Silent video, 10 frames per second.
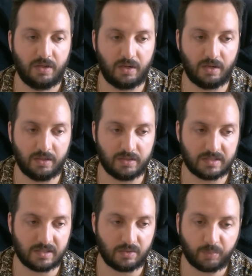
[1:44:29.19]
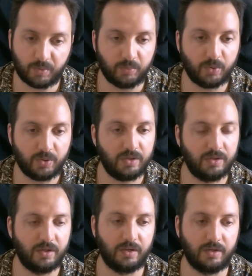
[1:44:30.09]
uh, it's an open book,
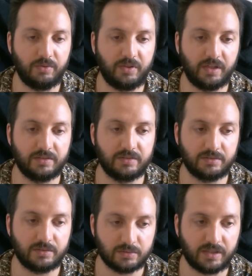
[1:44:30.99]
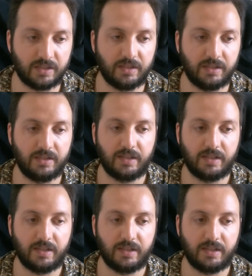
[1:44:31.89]
uh, you can go there